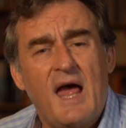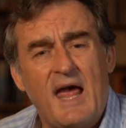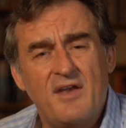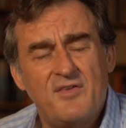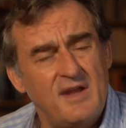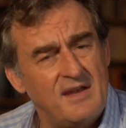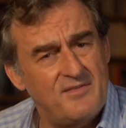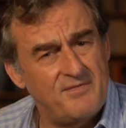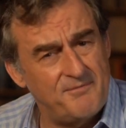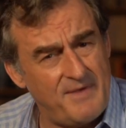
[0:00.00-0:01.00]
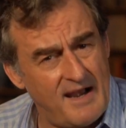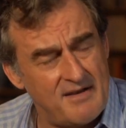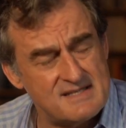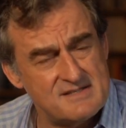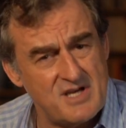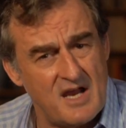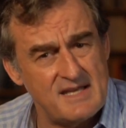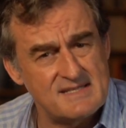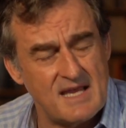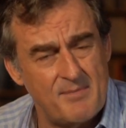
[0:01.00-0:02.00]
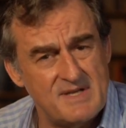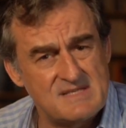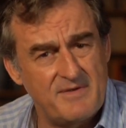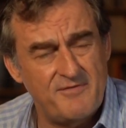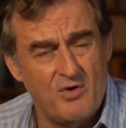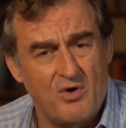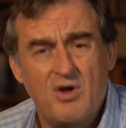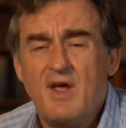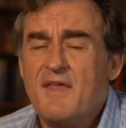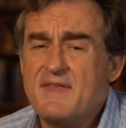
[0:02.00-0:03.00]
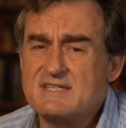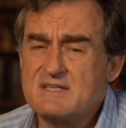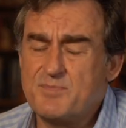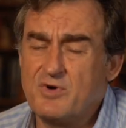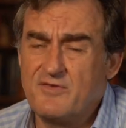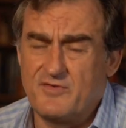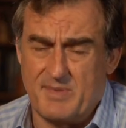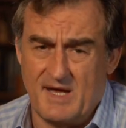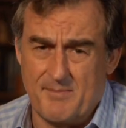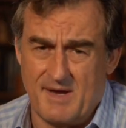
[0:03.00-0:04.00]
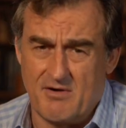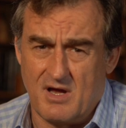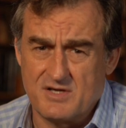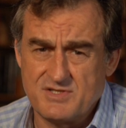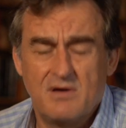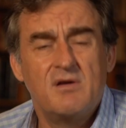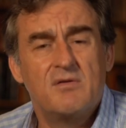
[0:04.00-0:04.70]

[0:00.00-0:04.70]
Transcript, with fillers: and in various Chinese companies before, this has proved to be a mirage.